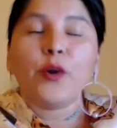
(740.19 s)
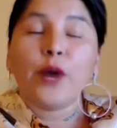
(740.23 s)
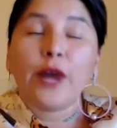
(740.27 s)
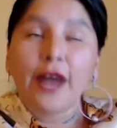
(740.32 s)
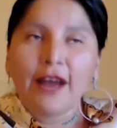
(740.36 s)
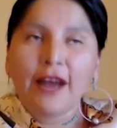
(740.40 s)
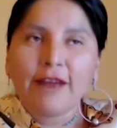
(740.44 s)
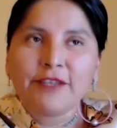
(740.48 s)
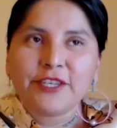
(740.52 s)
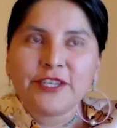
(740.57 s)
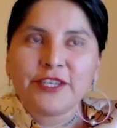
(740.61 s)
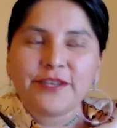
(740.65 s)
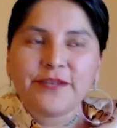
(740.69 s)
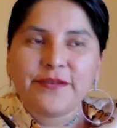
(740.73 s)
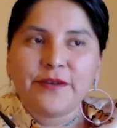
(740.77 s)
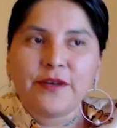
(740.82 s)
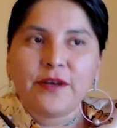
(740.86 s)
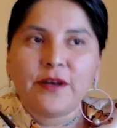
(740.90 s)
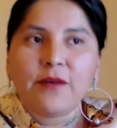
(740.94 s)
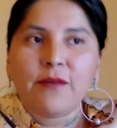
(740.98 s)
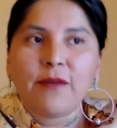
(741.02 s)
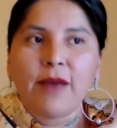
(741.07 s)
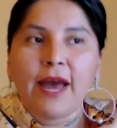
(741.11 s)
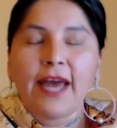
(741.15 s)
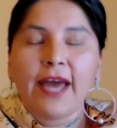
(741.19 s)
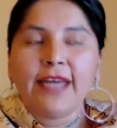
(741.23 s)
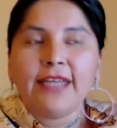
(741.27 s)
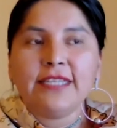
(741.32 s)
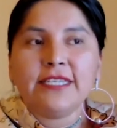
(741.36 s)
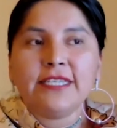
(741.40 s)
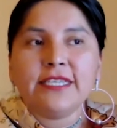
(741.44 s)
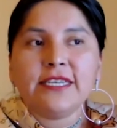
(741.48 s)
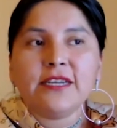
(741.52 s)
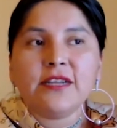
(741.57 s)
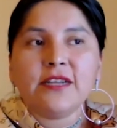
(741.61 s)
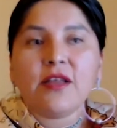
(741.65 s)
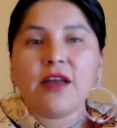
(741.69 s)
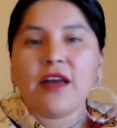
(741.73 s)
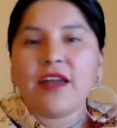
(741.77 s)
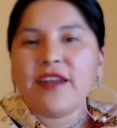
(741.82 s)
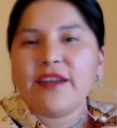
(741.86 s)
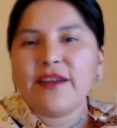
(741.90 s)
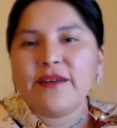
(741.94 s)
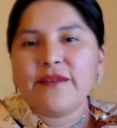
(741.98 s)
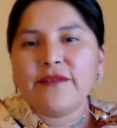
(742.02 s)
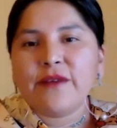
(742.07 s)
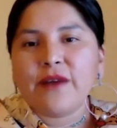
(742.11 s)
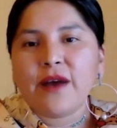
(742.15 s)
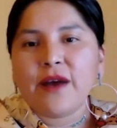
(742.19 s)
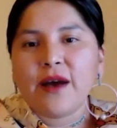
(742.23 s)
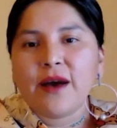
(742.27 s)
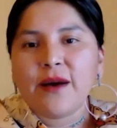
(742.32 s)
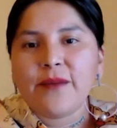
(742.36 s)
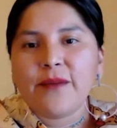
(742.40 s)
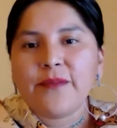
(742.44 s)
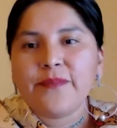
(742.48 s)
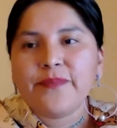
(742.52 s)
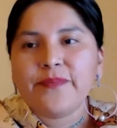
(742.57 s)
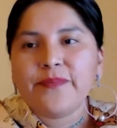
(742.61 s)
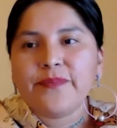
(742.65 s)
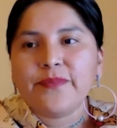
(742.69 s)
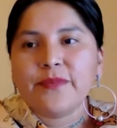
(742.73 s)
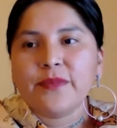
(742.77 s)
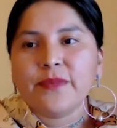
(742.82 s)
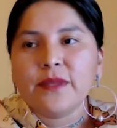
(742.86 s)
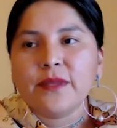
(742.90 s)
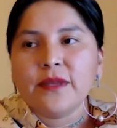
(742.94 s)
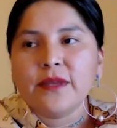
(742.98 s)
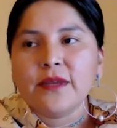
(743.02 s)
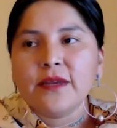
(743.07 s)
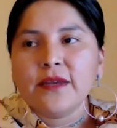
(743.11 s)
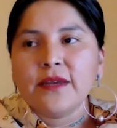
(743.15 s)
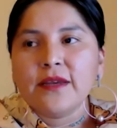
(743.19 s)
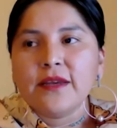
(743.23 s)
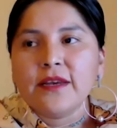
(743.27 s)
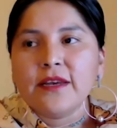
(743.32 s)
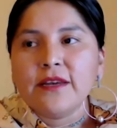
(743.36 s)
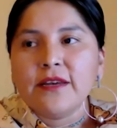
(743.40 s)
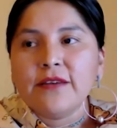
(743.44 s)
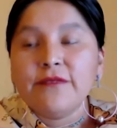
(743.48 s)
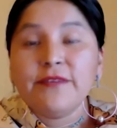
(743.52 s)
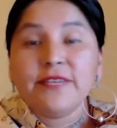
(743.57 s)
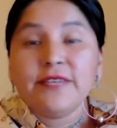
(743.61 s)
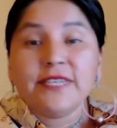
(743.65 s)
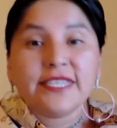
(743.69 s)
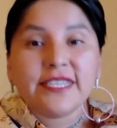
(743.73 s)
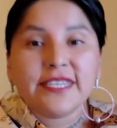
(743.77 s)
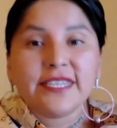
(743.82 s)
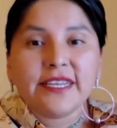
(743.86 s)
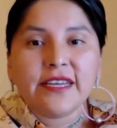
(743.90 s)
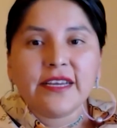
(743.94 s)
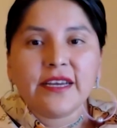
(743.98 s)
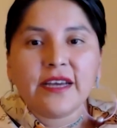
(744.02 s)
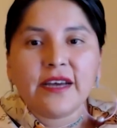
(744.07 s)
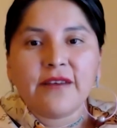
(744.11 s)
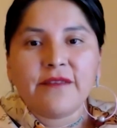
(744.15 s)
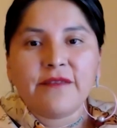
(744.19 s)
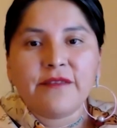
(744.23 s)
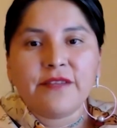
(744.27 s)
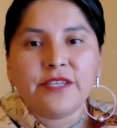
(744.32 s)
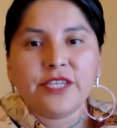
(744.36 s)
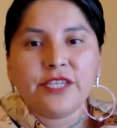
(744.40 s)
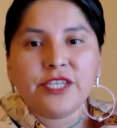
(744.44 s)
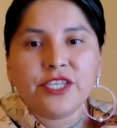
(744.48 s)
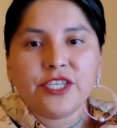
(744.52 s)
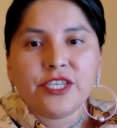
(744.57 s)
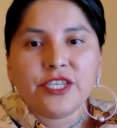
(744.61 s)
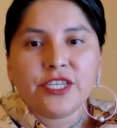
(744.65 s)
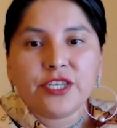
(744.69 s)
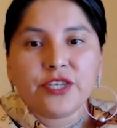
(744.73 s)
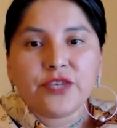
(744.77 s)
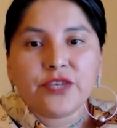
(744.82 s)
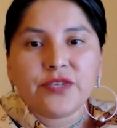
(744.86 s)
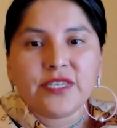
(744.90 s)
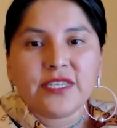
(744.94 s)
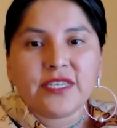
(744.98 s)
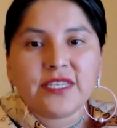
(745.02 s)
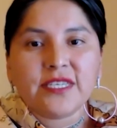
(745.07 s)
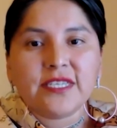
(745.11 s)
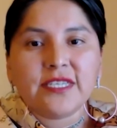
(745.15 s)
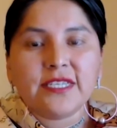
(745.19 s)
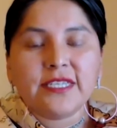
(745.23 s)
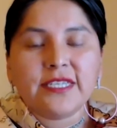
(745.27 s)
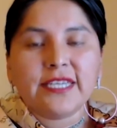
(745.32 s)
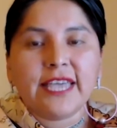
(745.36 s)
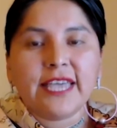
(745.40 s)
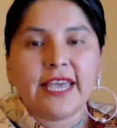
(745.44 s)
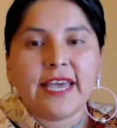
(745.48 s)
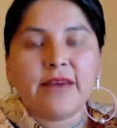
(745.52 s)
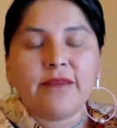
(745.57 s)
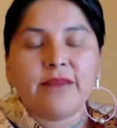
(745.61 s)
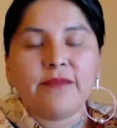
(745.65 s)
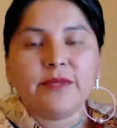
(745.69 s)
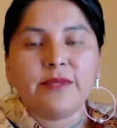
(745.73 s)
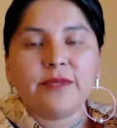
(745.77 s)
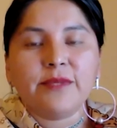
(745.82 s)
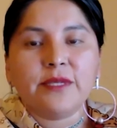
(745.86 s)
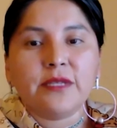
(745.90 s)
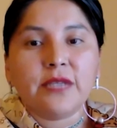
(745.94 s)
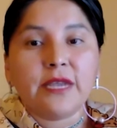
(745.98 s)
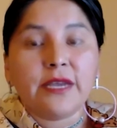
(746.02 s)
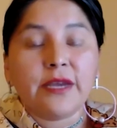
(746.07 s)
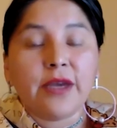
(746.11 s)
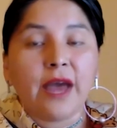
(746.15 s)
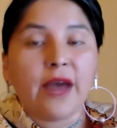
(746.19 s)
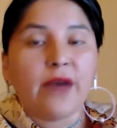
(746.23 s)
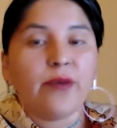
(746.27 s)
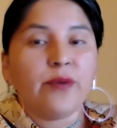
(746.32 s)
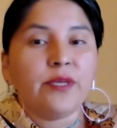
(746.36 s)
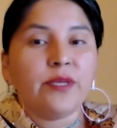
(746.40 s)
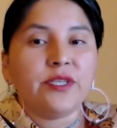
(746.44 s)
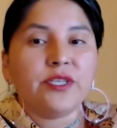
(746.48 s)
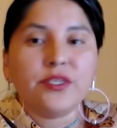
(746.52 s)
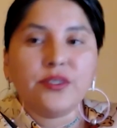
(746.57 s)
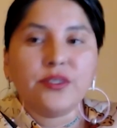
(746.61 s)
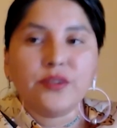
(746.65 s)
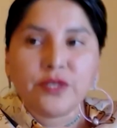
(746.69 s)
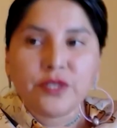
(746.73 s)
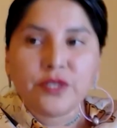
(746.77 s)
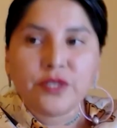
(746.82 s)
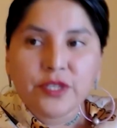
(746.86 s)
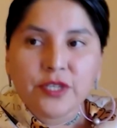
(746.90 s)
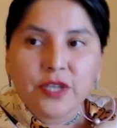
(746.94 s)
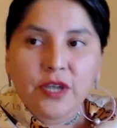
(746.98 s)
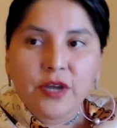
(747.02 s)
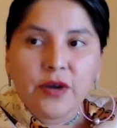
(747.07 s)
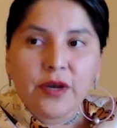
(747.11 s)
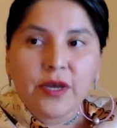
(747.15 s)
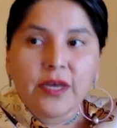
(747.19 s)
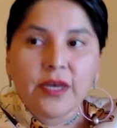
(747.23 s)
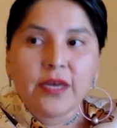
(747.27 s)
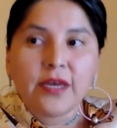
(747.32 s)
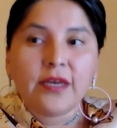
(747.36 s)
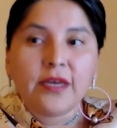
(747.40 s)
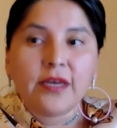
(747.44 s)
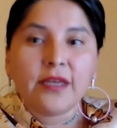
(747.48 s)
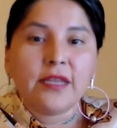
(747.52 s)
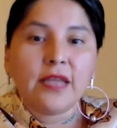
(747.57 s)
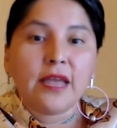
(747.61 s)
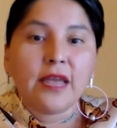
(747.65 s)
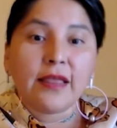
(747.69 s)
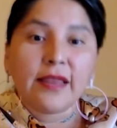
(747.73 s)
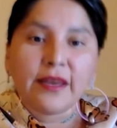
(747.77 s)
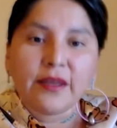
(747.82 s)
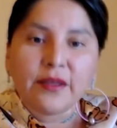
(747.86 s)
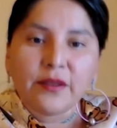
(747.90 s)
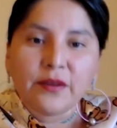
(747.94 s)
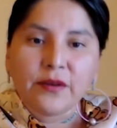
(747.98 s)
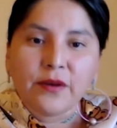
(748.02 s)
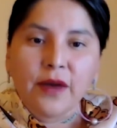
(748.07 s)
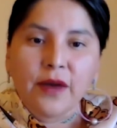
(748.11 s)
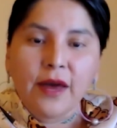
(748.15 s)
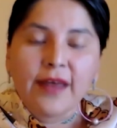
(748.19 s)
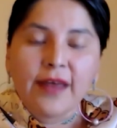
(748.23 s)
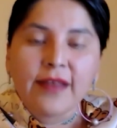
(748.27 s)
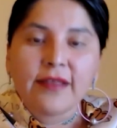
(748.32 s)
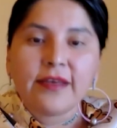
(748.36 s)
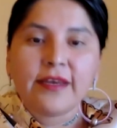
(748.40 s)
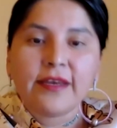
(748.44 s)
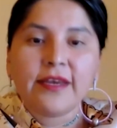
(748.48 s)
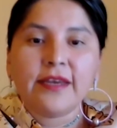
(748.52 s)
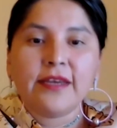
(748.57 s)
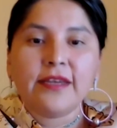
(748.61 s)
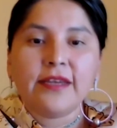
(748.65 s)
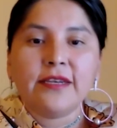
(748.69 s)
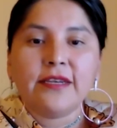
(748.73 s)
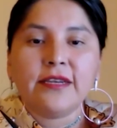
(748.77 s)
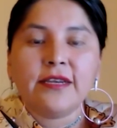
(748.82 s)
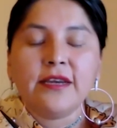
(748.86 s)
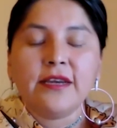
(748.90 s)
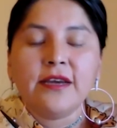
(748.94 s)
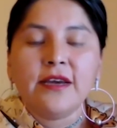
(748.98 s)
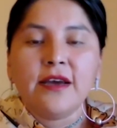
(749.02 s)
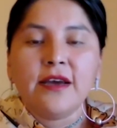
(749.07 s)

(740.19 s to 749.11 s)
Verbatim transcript: After the film, I did a lot of um, visiting of indigenous resistance camps. I went to Unistoten, Lelu Island.